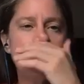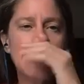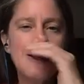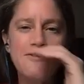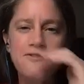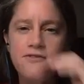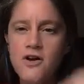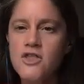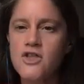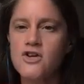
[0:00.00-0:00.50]

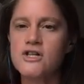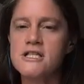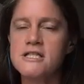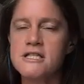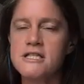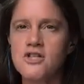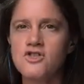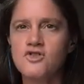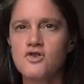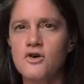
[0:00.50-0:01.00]
the further
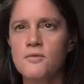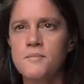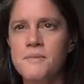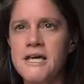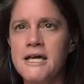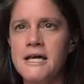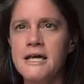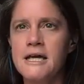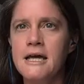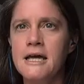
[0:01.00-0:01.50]
discussion would
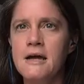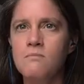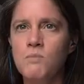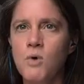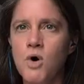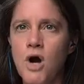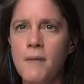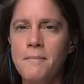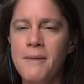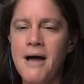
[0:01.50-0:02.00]
be
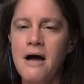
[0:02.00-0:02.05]
more